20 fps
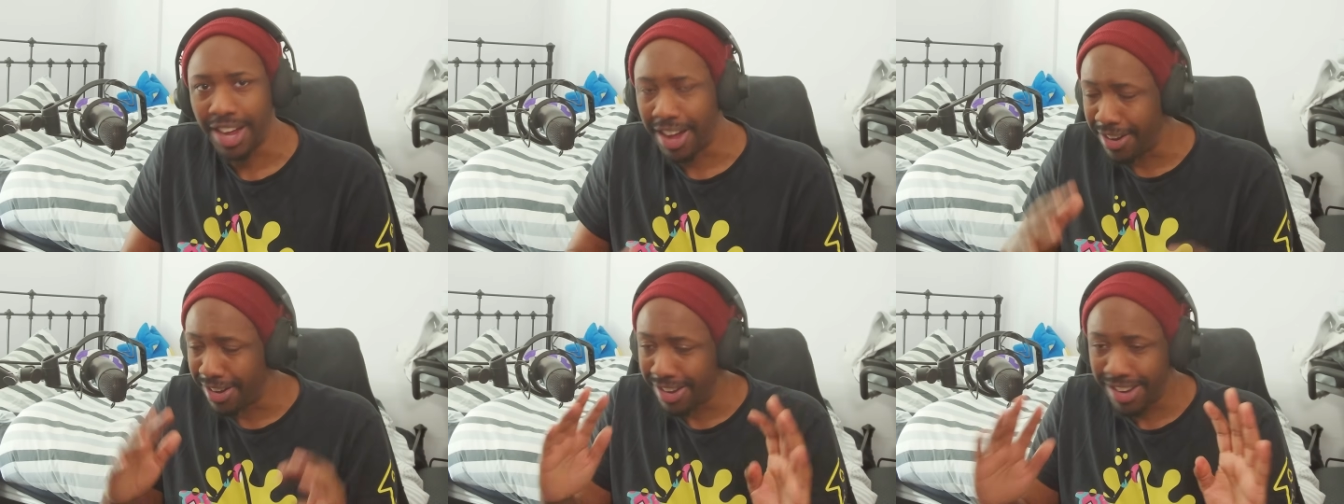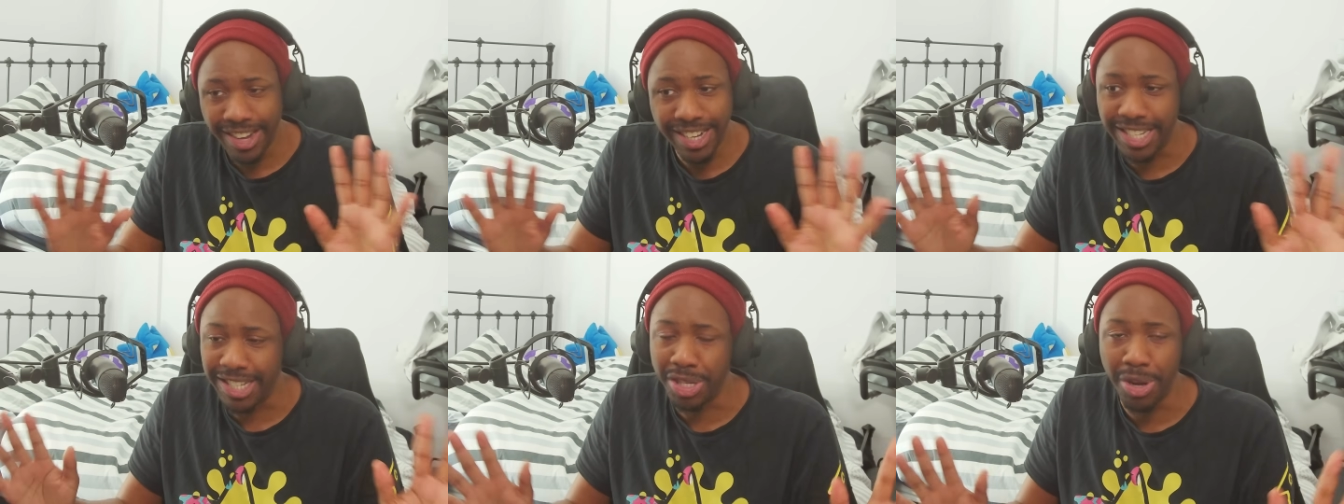
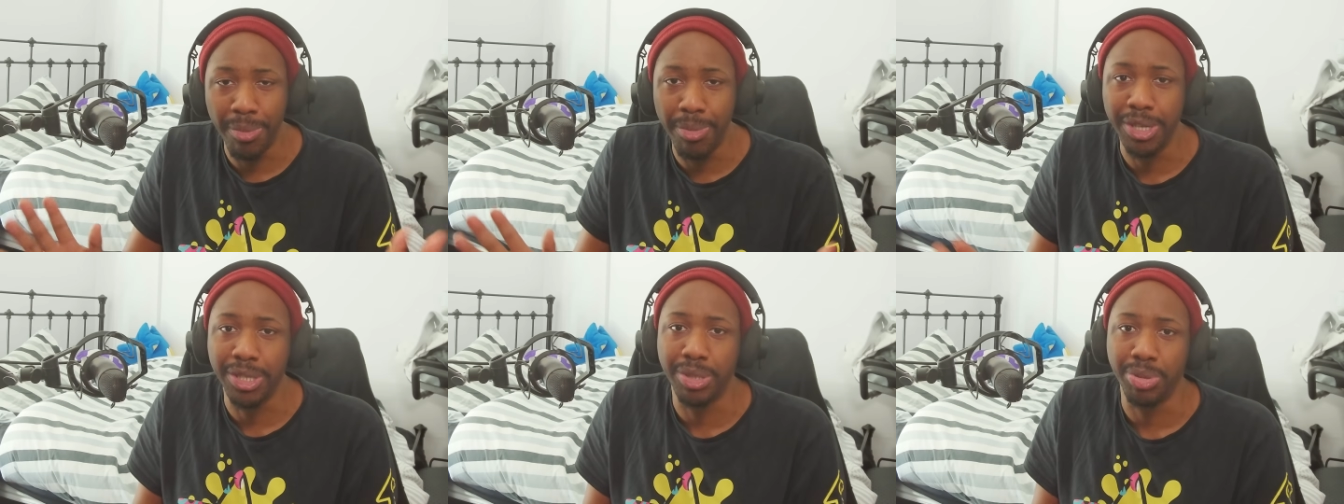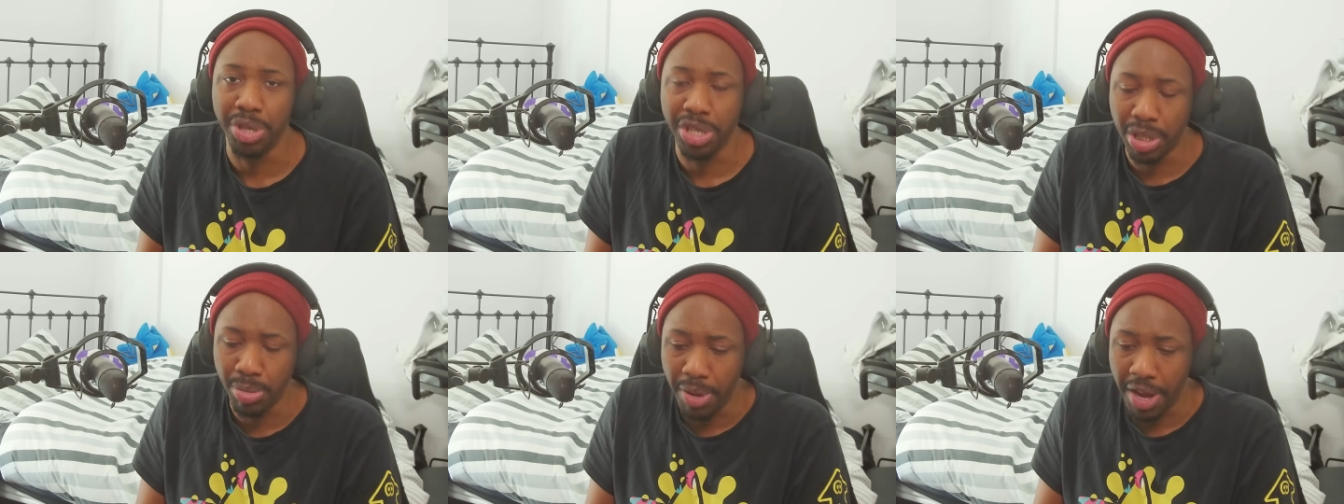There's so much
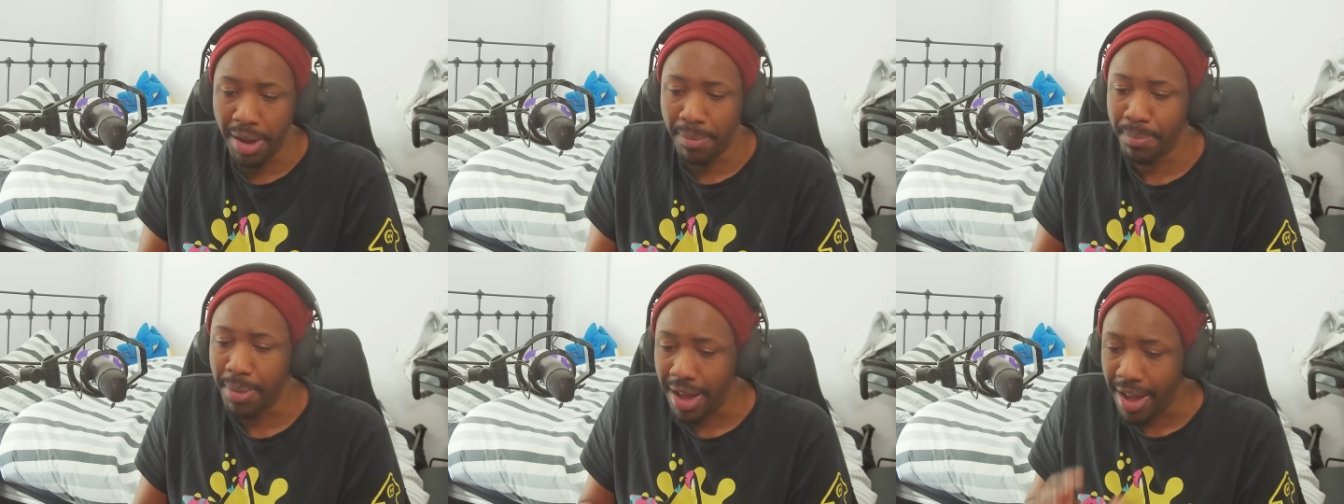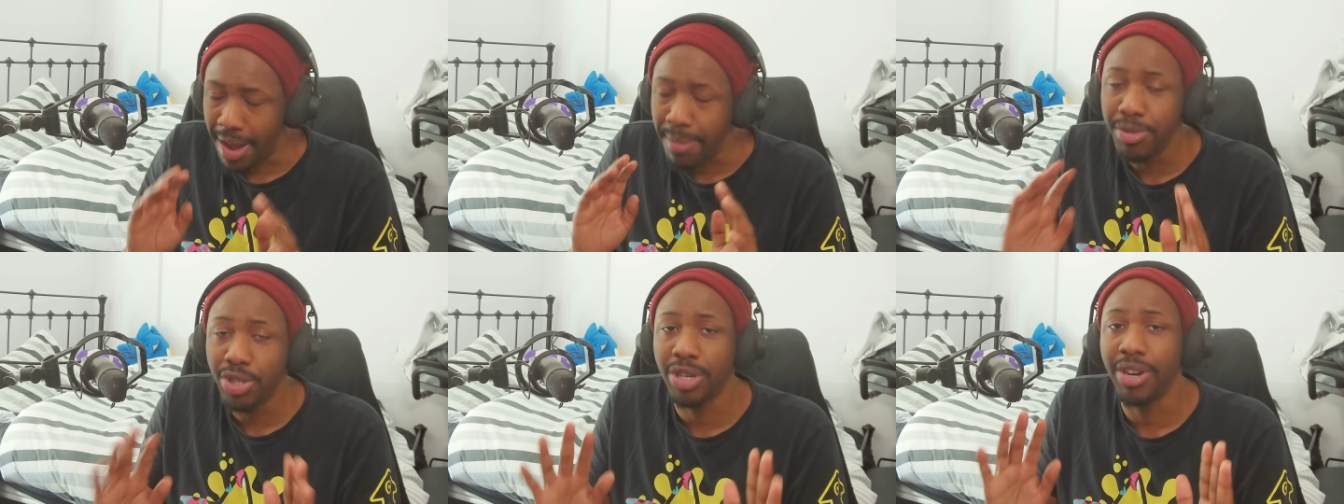to explain, but
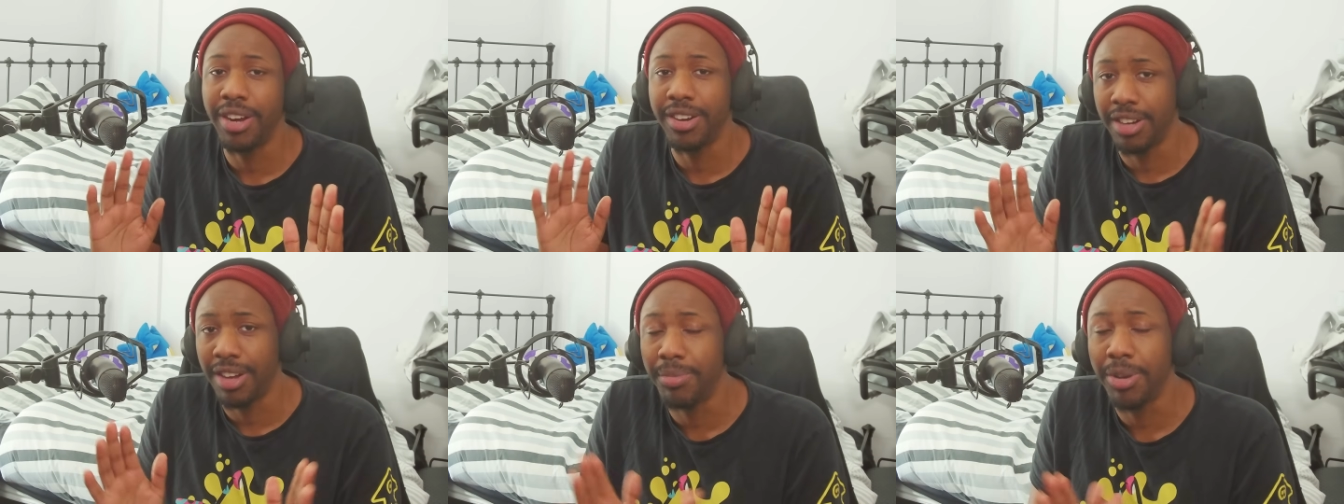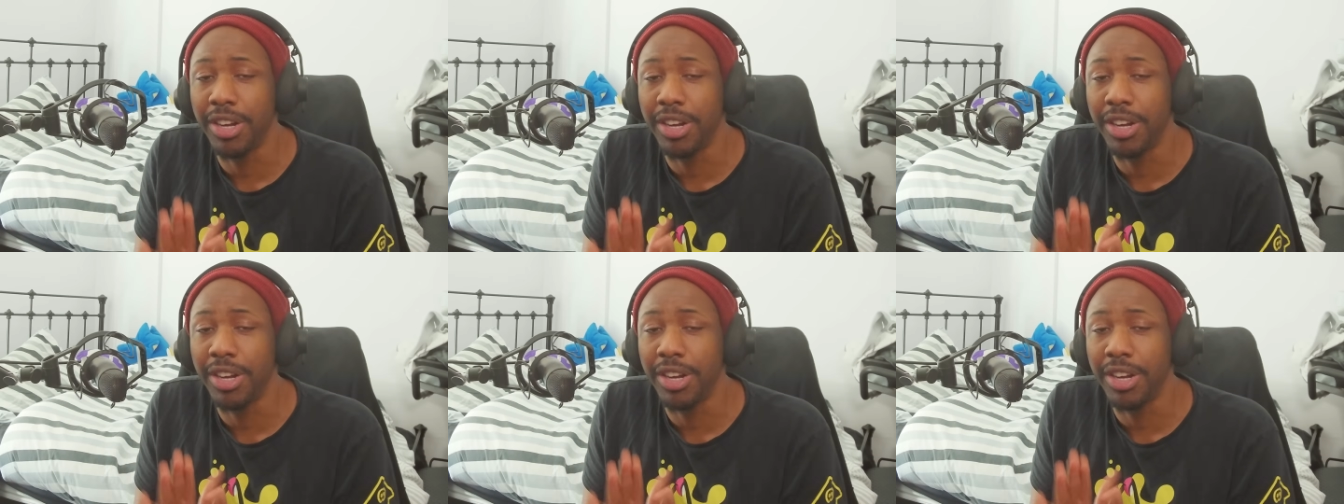I'm going to